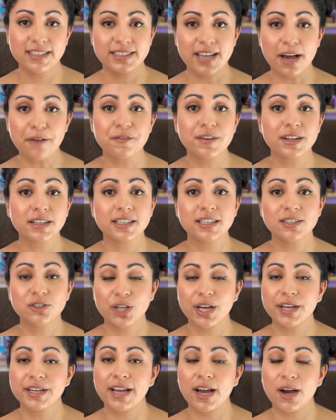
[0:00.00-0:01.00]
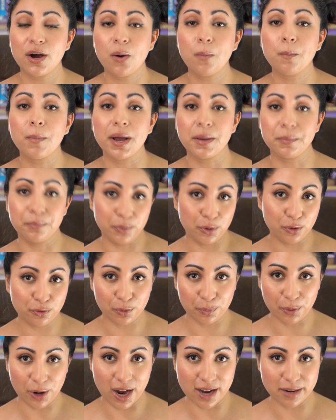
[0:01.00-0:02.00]
definitely check out my Move
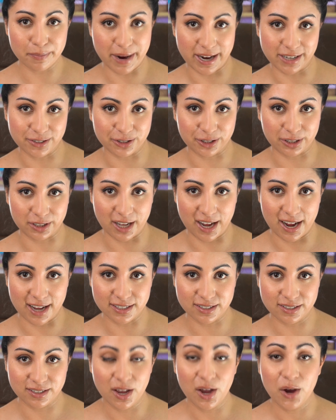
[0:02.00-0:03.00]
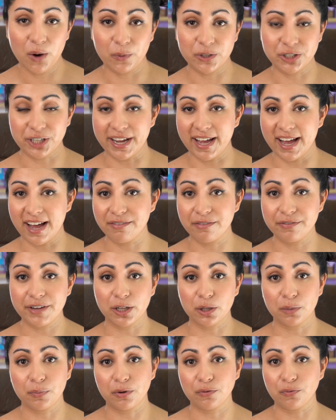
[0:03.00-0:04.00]
Abroad Masterclass, which I have
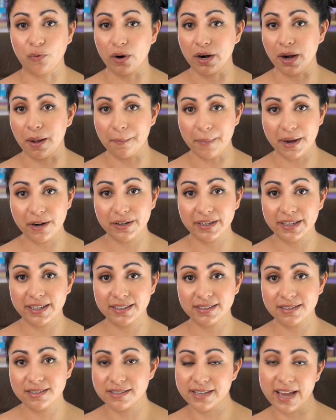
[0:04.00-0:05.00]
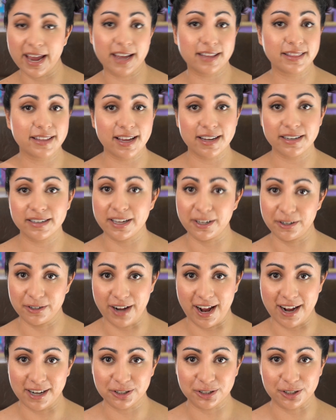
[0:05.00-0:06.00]
available for Americans and then
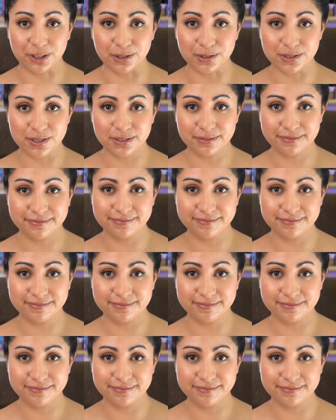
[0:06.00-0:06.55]
internationals.